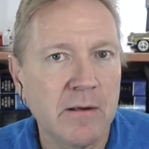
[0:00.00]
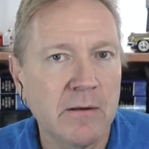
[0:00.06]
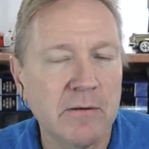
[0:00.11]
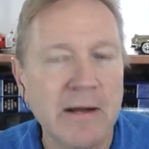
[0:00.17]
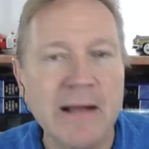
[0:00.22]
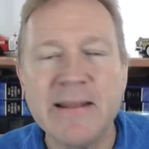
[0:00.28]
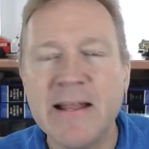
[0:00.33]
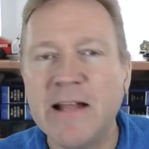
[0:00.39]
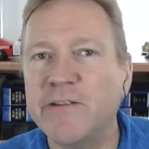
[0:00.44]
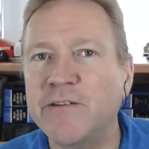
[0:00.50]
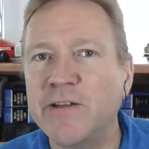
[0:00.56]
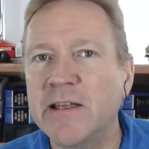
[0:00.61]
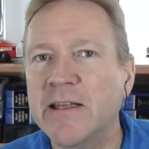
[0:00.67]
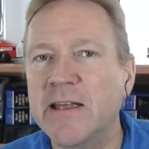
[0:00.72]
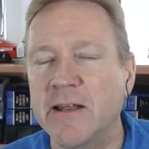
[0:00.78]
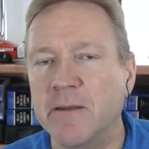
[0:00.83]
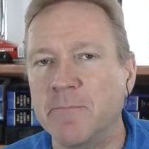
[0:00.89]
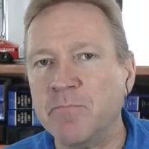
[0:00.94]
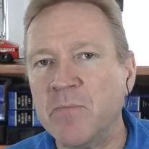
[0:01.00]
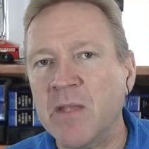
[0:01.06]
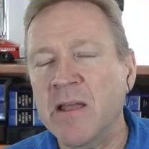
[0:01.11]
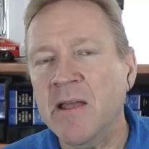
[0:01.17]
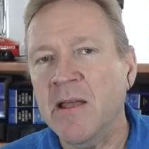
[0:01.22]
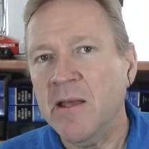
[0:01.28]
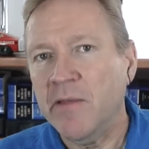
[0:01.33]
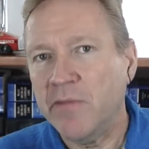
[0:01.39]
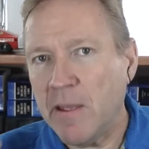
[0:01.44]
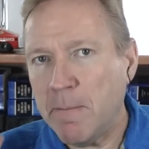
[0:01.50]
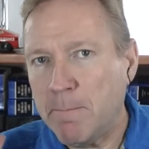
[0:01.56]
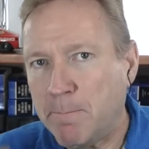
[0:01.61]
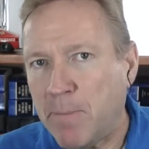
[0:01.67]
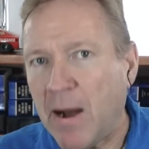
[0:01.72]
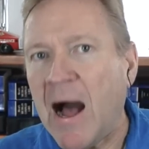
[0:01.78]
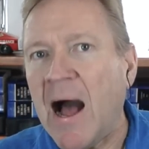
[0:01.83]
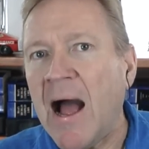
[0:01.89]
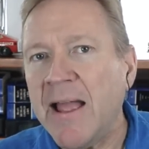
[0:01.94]
Let that sink in. They
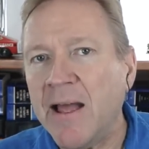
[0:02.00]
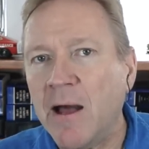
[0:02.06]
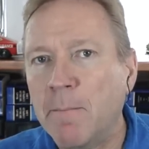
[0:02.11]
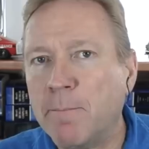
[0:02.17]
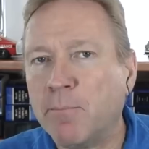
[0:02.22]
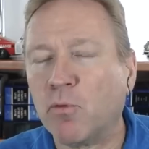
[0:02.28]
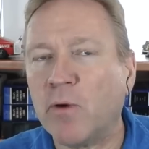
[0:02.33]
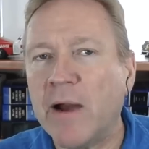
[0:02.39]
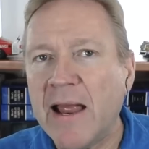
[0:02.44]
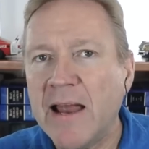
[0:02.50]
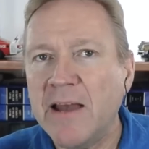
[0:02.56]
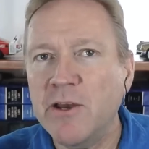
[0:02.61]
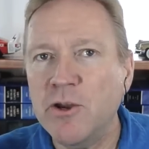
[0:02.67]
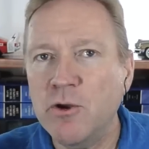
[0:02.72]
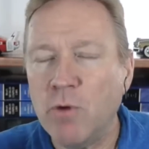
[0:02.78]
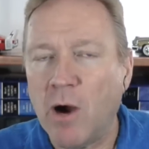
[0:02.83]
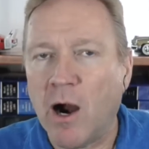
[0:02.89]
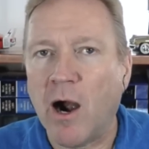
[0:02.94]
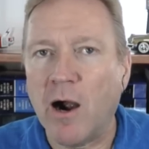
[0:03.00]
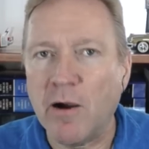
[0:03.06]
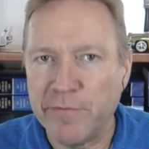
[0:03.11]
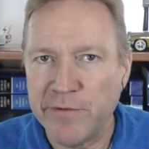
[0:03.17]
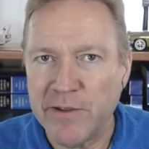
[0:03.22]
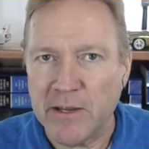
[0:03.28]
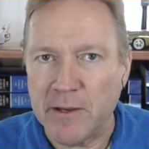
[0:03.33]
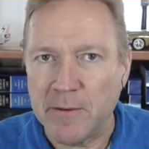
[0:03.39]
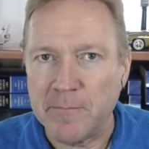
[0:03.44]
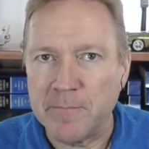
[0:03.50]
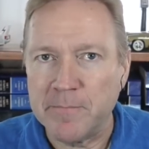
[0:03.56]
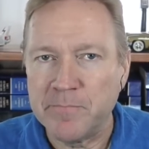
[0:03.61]
buy a brand new RV.